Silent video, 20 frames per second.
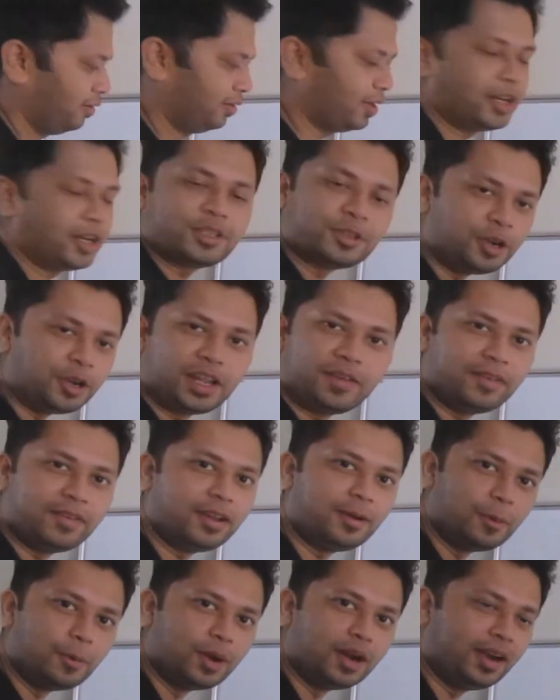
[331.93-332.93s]
That's not even
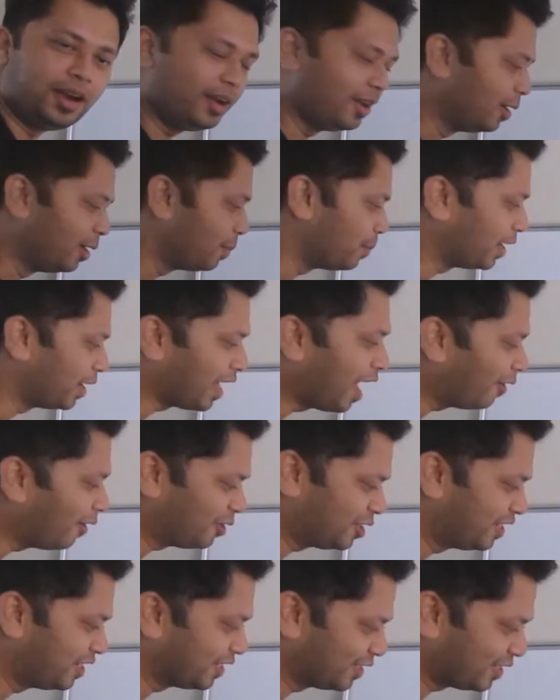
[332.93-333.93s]
a word, but I
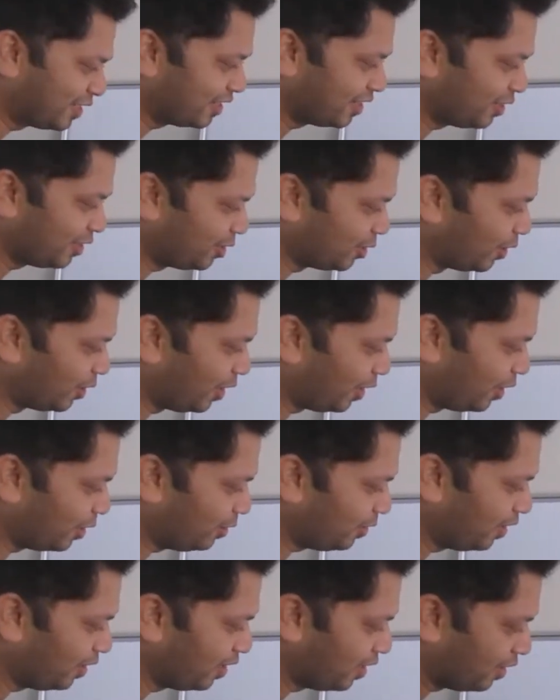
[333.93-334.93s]
was just showing
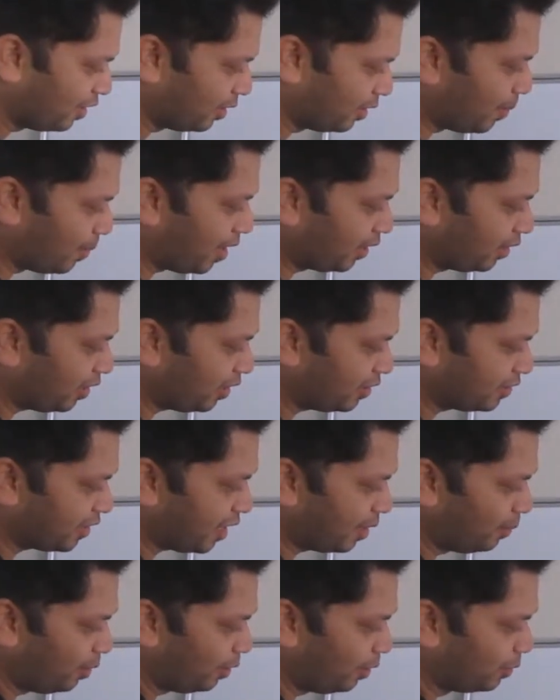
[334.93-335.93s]
you. The matras
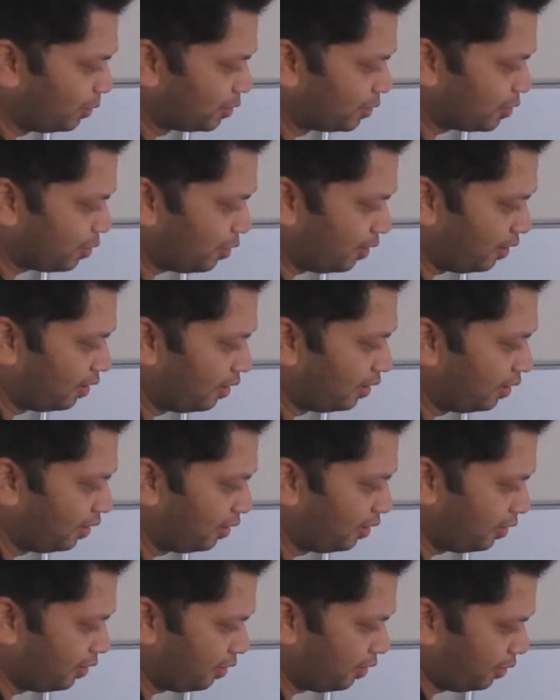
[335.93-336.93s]
can be used on the
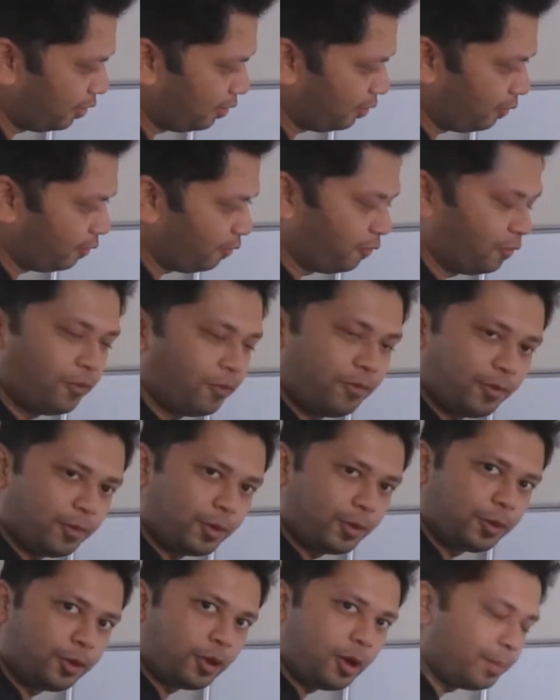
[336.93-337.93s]

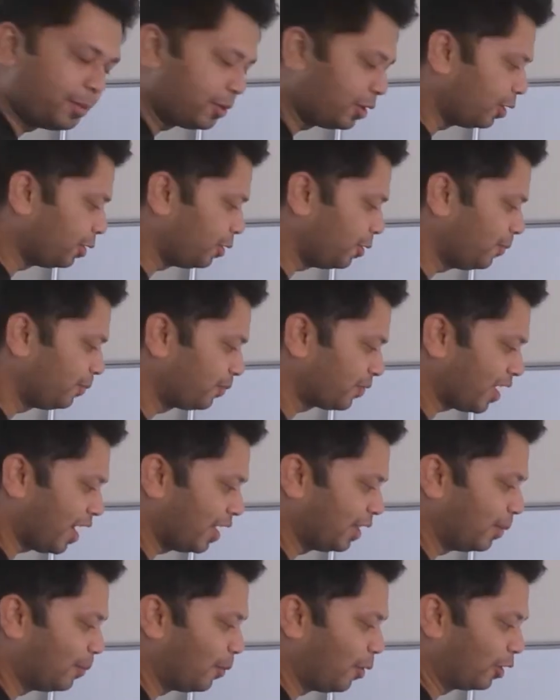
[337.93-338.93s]
top two
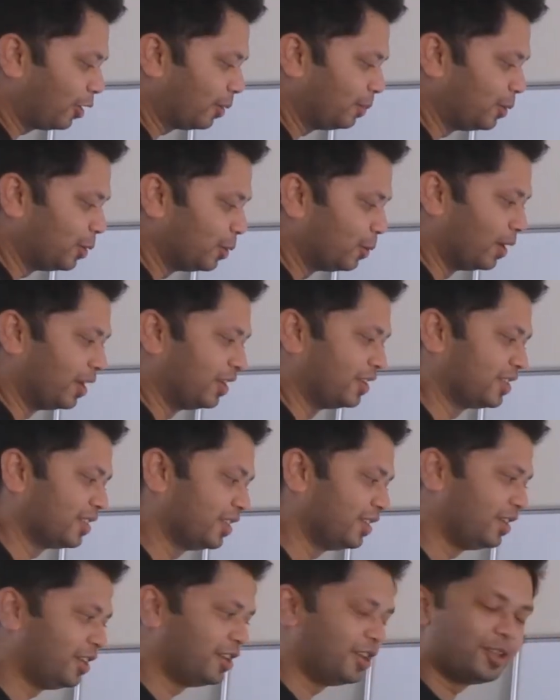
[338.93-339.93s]
and the bottom two ones.
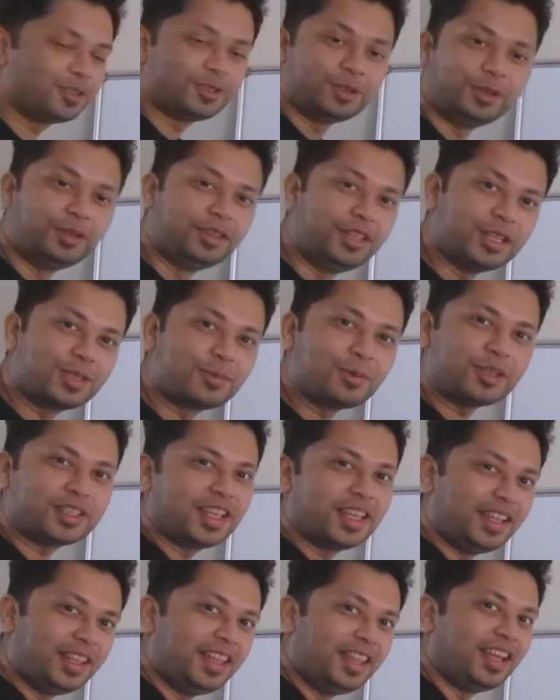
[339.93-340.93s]
So this was
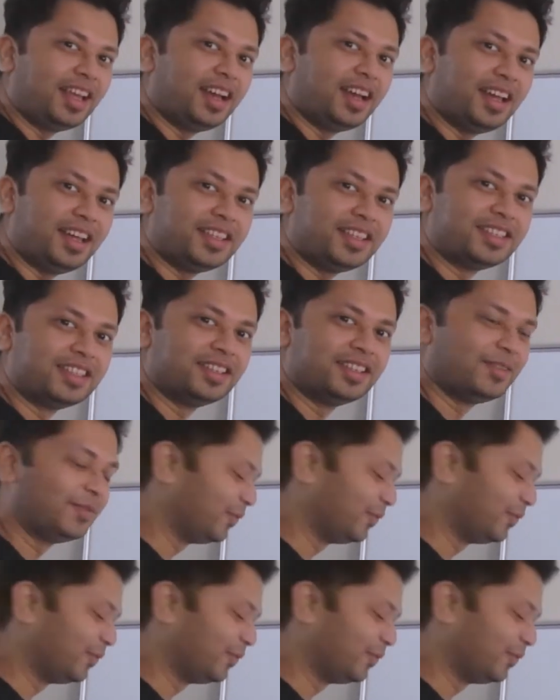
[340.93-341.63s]
Hindi, guys.